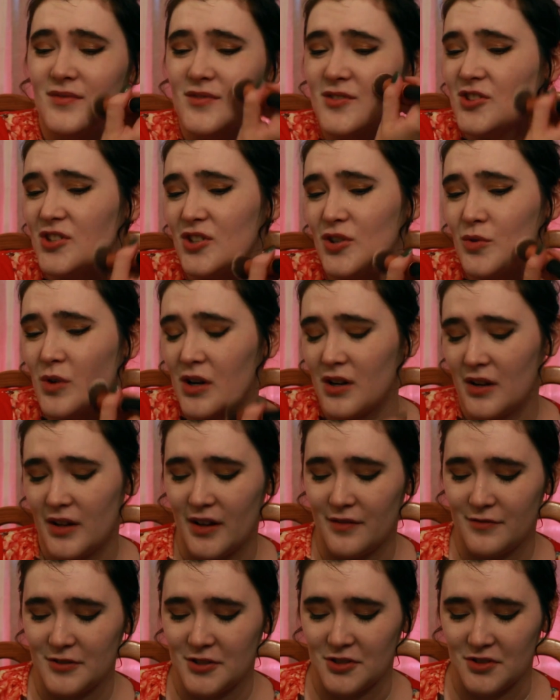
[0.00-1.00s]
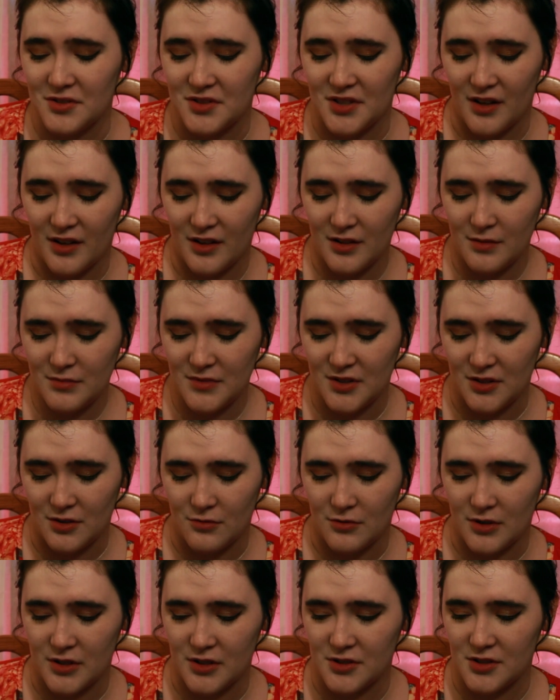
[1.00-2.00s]
do you want to have a chill time? Do
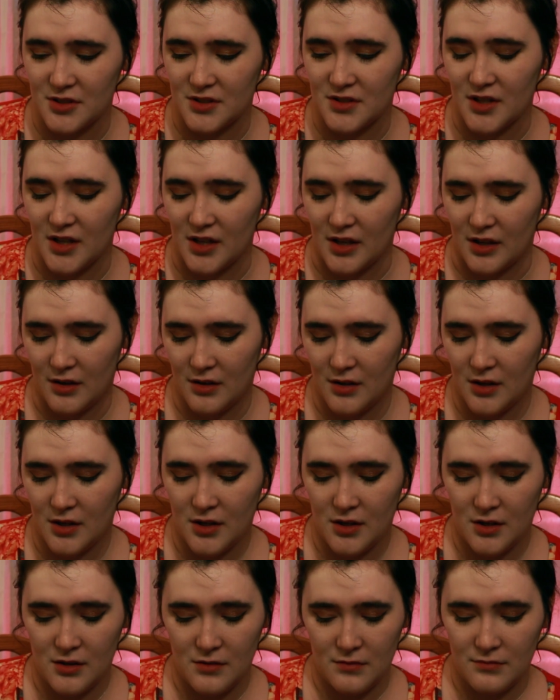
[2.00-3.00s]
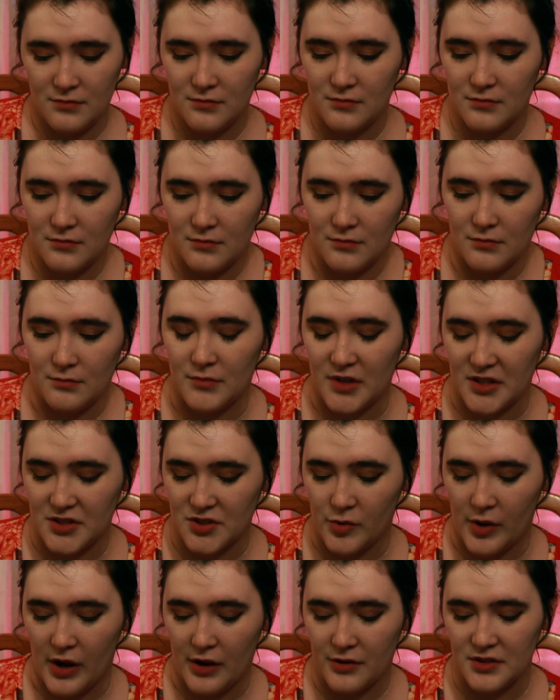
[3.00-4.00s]
you want to just like
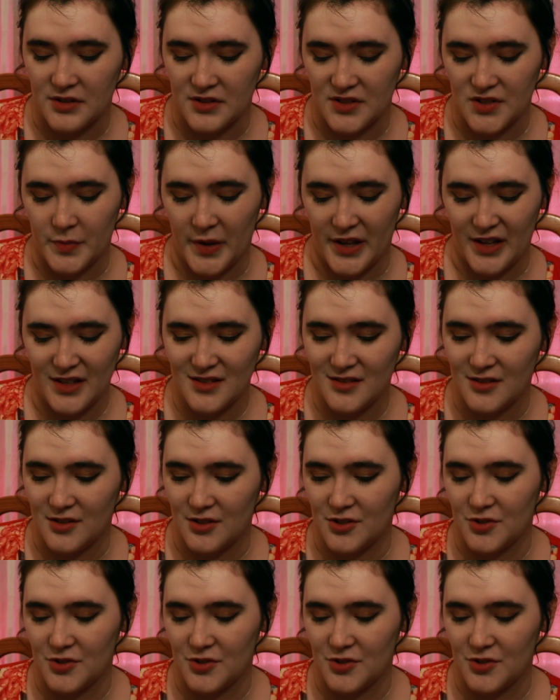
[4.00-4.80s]
mess around in space?